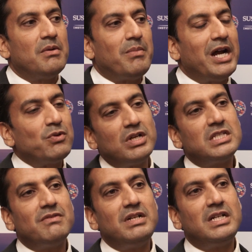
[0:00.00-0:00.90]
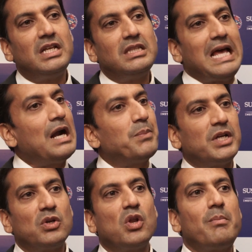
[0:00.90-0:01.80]
by 2017 that
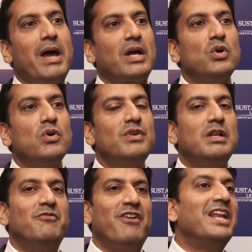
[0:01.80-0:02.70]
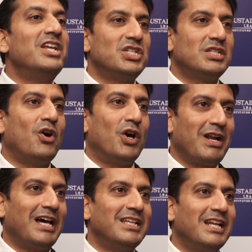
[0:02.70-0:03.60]
particular mango will vanish, or
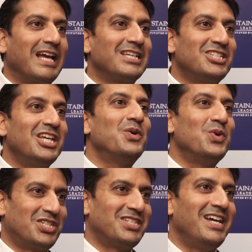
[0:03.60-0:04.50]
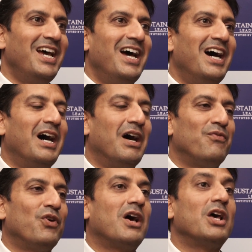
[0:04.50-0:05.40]
rather extinguish,
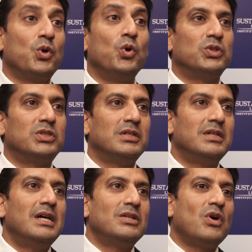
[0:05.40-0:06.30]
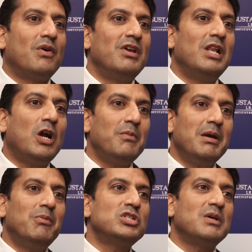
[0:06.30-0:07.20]
for our growth. So we will not be
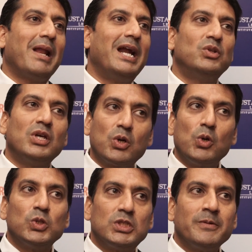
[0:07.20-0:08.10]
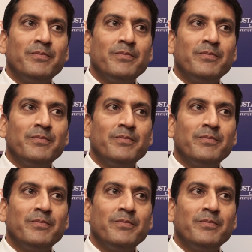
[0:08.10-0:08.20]
able to supply to the growth